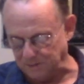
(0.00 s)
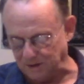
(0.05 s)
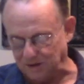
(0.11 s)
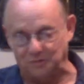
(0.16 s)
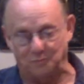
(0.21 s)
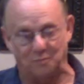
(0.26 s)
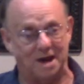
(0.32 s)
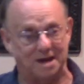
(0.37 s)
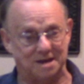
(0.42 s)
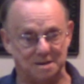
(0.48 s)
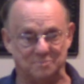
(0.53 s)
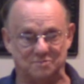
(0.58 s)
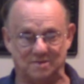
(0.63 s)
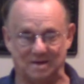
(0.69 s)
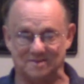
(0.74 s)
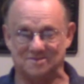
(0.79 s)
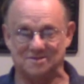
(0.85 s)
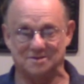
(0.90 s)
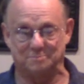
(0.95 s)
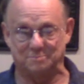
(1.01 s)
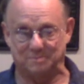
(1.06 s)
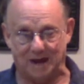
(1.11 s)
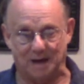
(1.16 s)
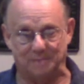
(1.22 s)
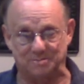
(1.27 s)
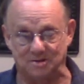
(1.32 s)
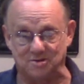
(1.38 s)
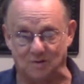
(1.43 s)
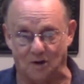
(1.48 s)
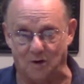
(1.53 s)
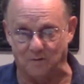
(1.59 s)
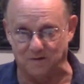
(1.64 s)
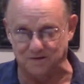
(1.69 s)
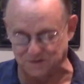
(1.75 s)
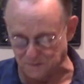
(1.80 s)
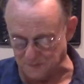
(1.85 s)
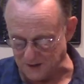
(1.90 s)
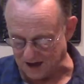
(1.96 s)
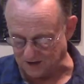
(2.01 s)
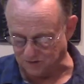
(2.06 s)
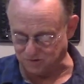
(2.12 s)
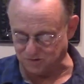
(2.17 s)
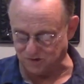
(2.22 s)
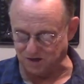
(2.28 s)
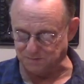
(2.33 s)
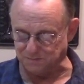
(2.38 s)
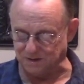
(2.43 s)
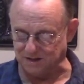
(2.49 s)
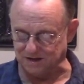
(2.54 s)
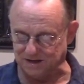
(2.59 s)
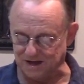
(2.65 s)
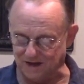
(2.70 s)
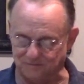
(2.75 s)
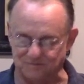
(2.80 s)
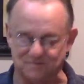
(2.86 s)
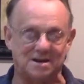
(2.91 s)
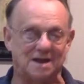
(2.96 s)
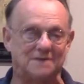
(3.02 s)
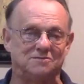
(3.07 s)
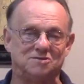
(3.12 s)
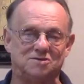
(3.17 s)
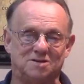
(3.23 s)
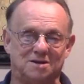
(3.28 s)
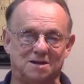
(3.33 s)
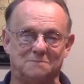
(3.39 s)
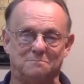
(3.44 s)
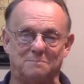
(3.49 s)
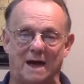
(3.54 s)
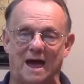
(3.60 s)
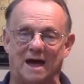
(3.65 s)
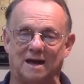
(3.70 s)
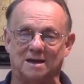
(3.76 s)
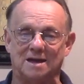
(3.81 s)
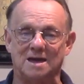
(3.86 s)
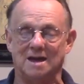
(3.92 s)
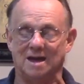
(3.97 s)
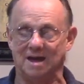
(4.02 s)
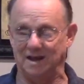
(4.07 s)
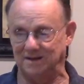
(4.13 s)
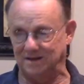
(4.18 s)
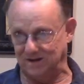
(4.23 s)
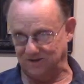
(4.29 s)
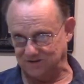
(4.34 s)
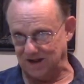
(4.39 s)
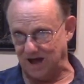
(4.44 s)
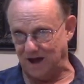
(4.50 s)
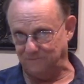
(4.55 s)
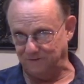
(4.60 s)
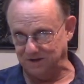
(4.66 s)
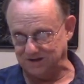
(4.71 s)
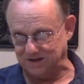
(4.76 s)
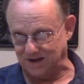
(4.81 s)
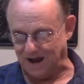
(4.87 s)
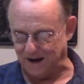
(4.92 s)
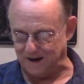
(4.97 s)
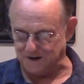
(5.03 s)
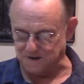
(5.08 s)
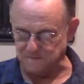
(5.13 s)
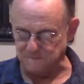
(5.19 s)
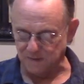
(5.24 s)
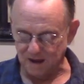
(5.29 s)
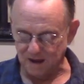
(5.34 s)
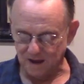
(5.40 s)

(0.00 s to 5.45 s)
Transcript: I don't know why I keep saying sometimes. It's always a battle. Trust me, the devil's never sitting back. He does not retire.